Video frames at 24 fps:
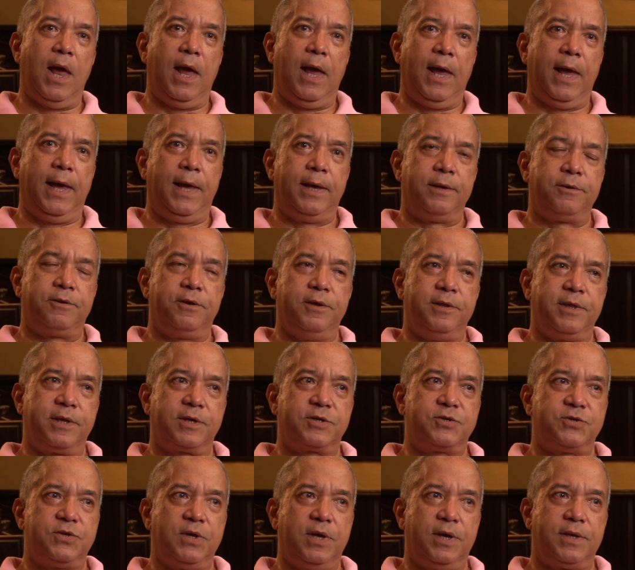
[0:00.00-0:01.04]
And to the
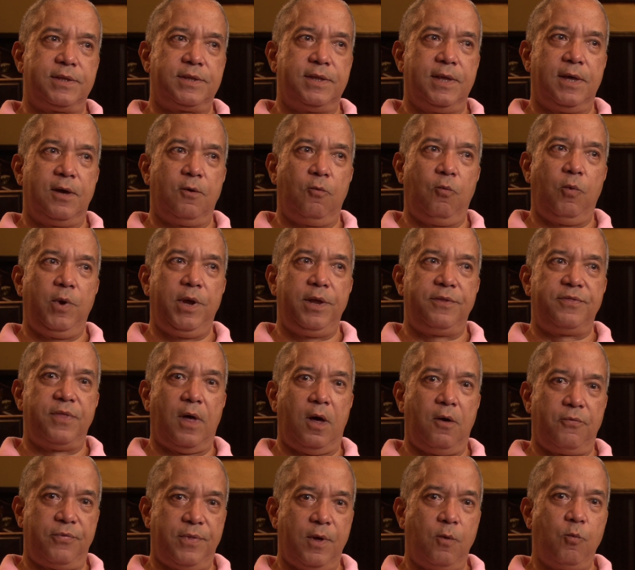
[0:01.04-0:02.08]
extent that we
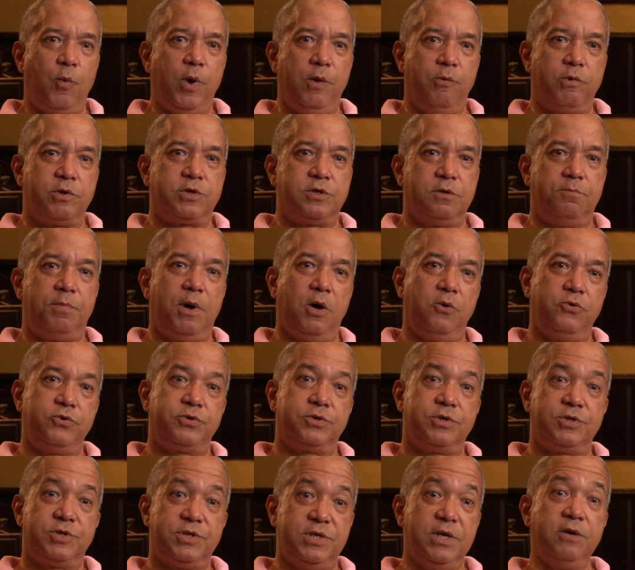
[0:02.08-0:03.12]
thought that we were
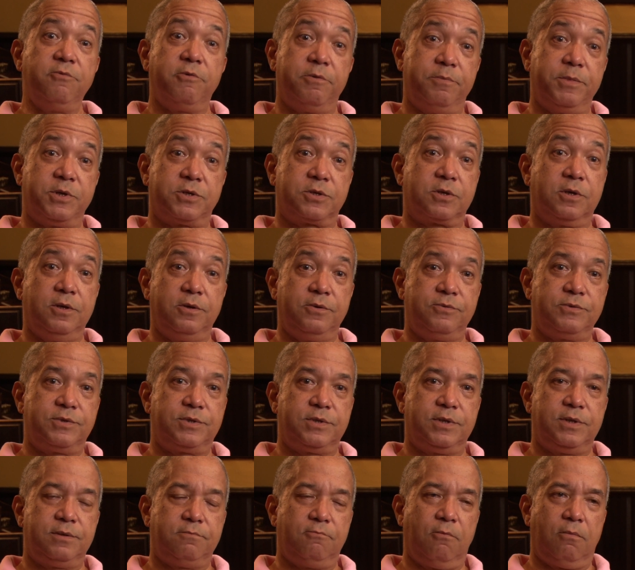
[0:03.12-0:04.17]
supposed to sit with Miss
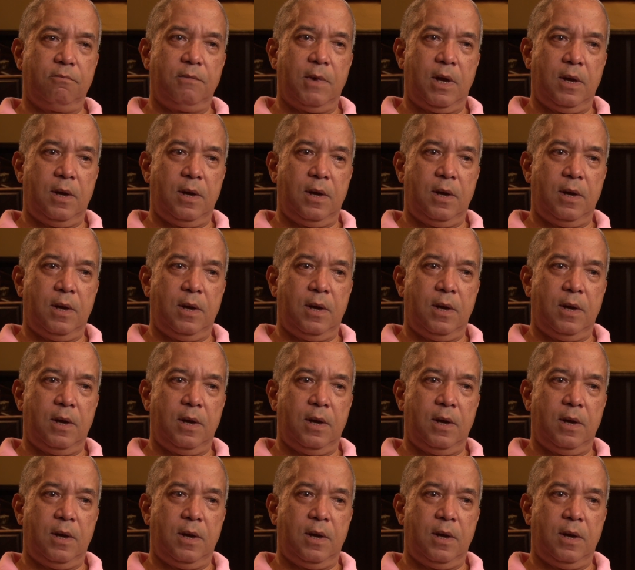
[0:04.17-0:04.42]
Kuntz. And